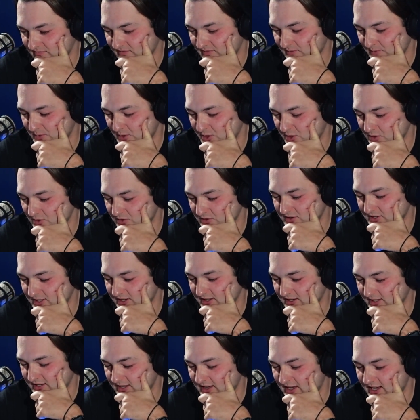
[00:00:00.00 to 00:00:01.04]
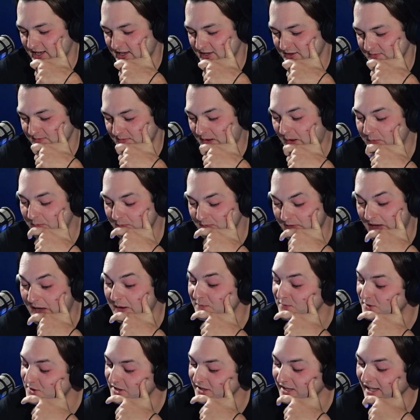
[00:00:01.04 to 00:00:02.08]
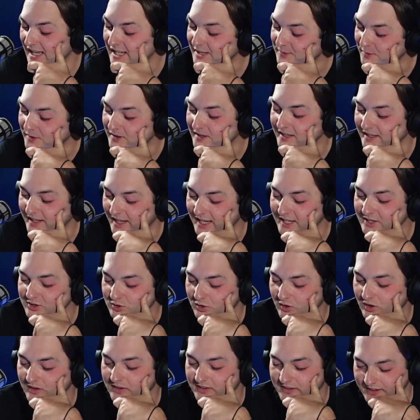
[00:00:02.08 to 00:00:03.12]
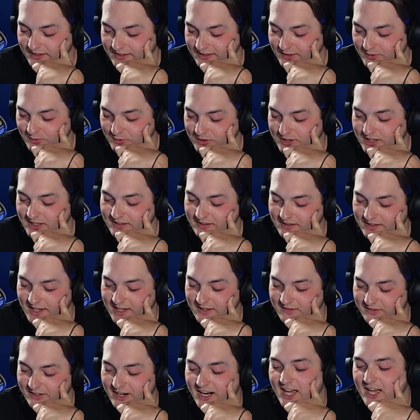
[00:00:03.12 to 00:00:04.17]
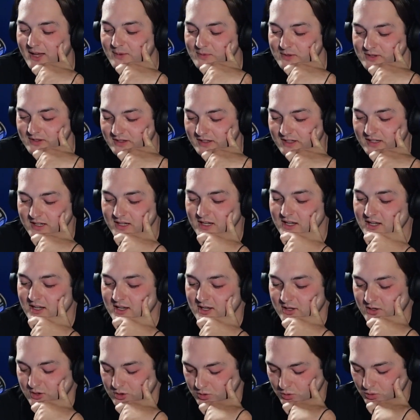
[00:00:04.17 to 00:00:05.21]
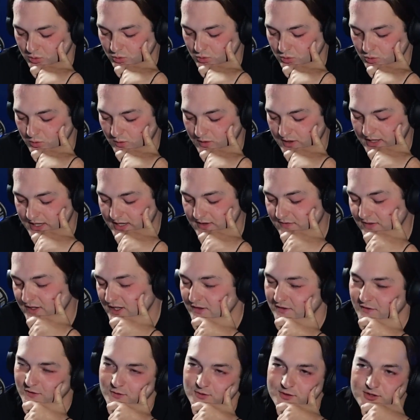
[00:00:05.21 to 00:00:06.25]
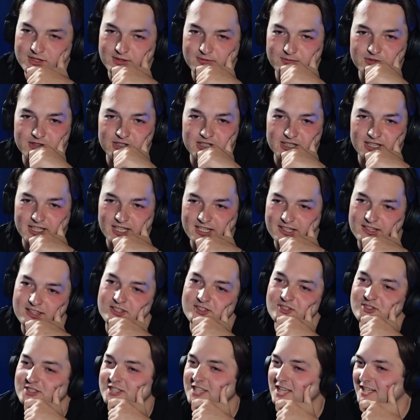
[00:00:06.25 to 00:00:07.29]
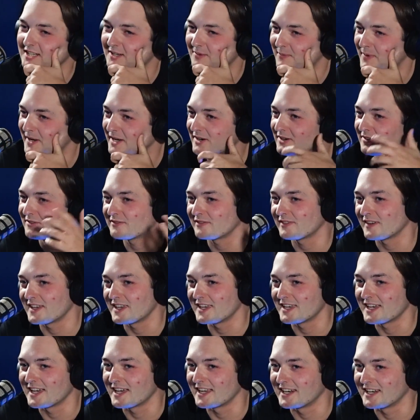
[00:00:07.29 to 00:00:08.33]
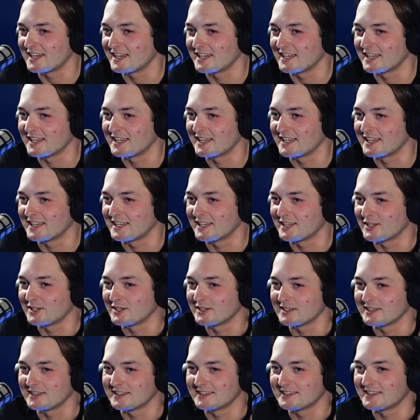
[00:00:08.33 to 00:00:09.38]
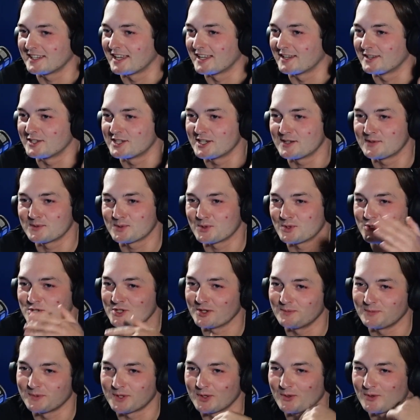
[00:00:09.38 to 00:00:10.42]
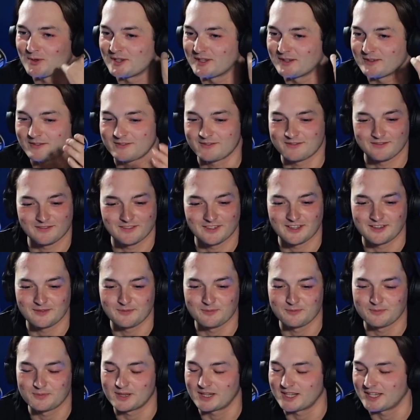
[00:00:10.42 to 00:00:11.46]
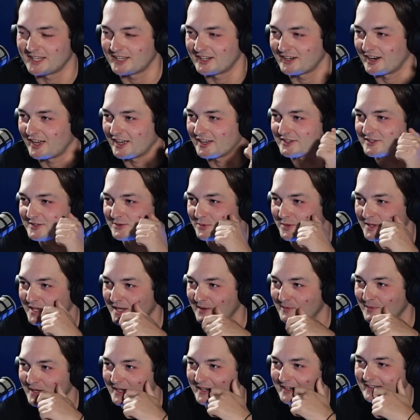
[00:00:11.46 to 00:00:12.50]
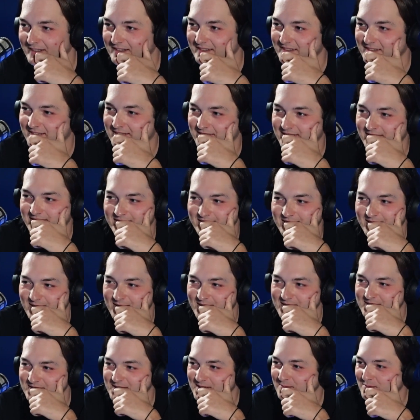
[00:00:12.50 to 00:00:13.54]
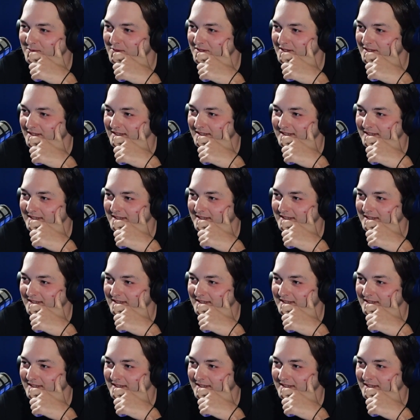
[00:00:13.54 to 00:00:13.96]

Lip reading: because I'm still adamant that that's not a thing that would ever happen. So even if it was something like they just had a bigger fight and James Bond jumped out and the plane crashed with him in it, something.